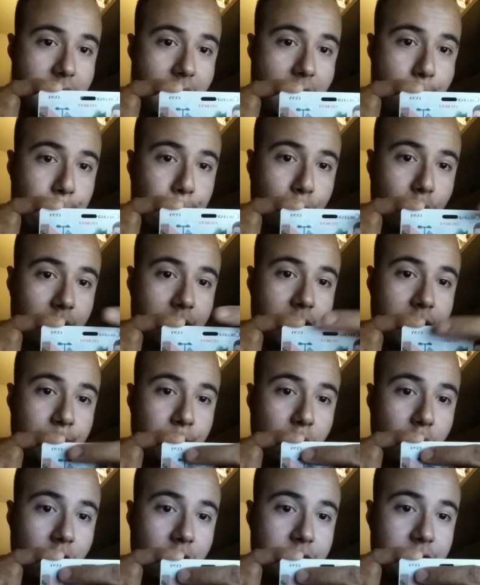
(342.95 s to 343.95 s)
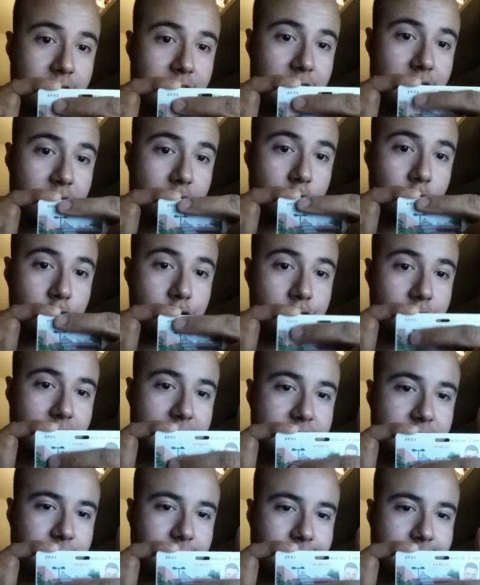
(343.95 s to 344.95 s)
I put him on the
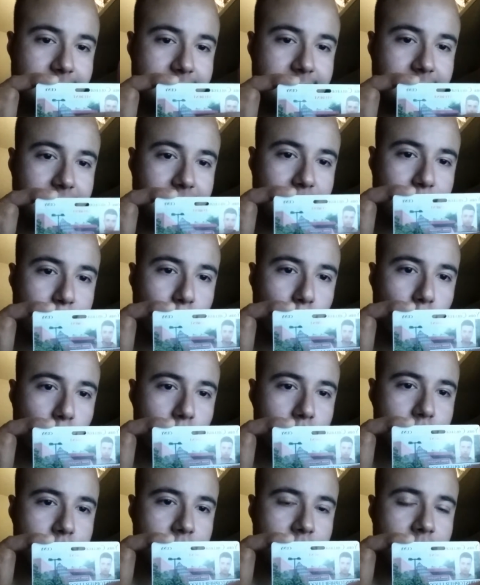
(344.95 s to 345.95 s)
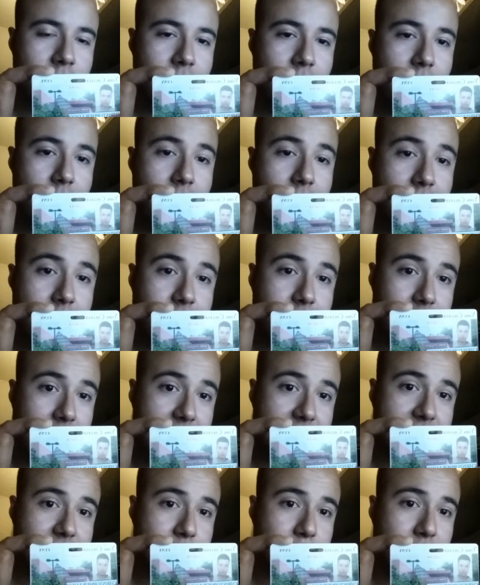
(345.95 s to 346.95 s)
just visiting portion of
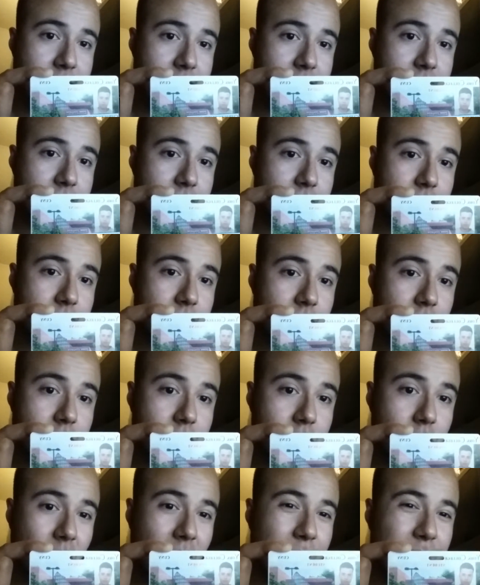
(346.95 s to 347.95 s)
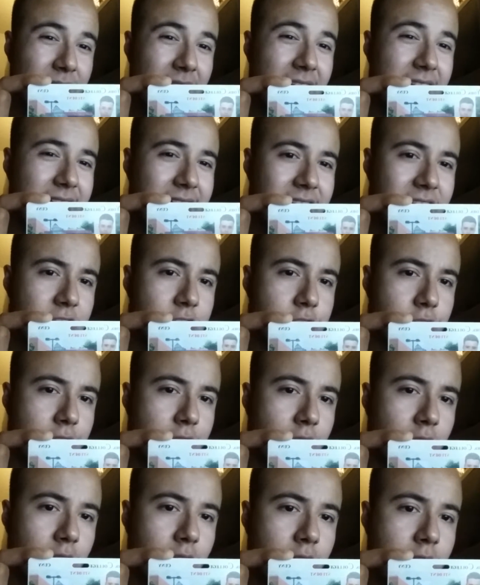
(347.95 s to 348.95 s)
that space. So I'm not in
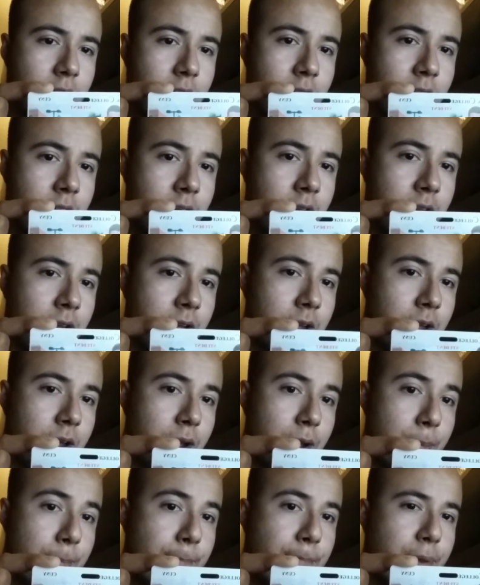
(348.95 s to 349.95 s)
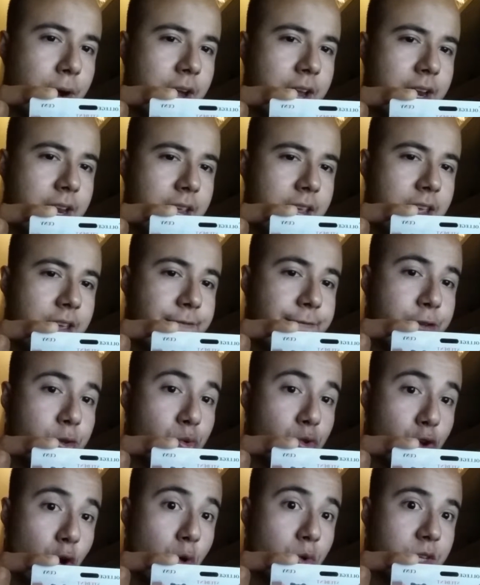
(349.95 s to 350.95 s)
jail. But if
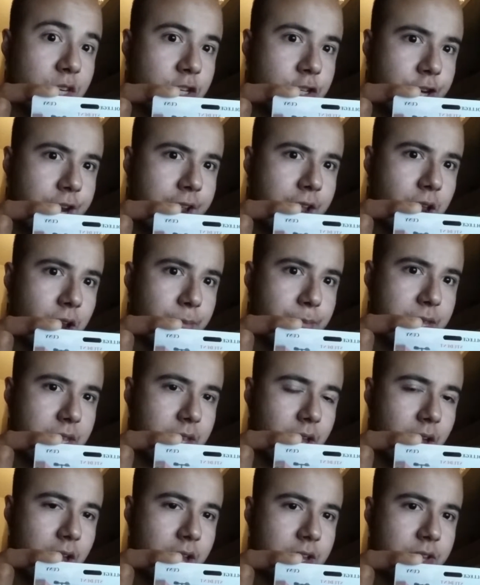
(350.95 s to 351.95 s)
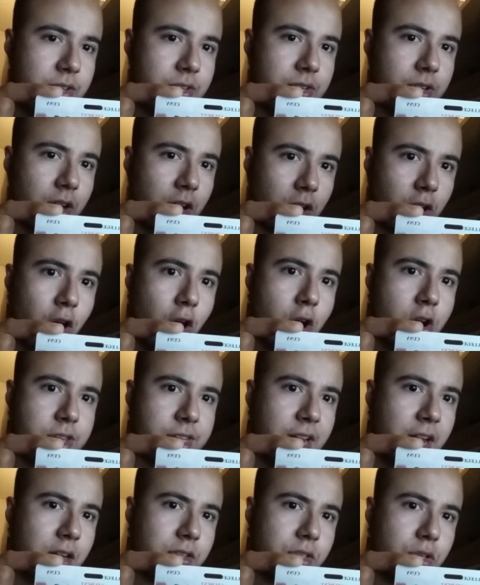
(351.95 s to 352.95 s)
you go to jail because a card
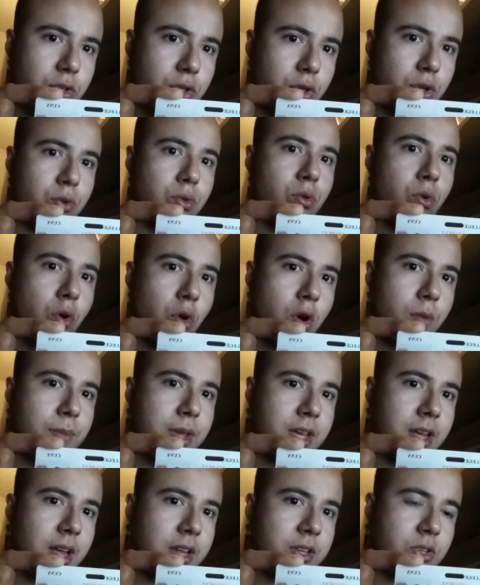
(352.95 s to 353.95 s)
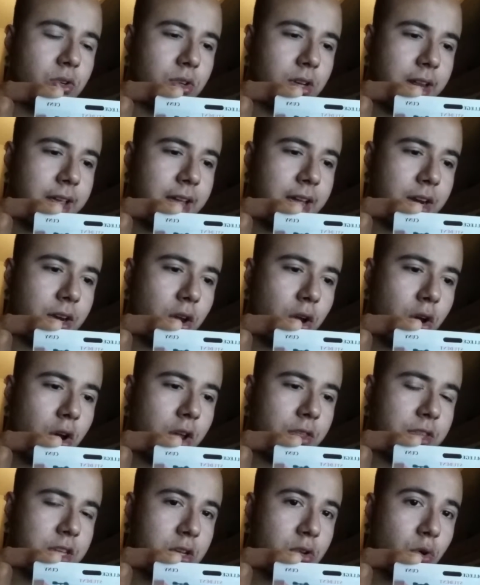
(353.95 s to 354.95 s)
tells you to, or because you land
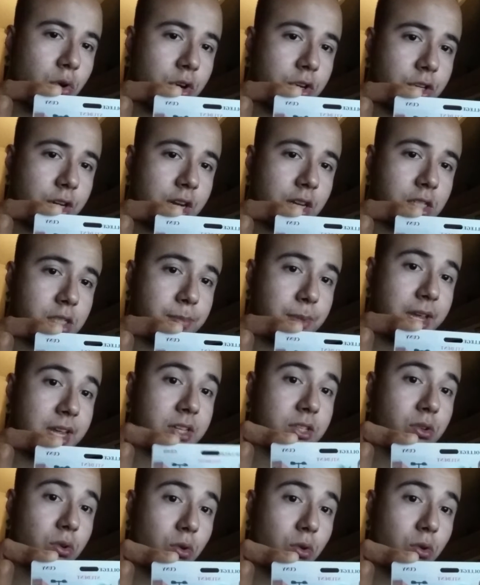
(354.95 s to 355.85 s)
on the go to jail space,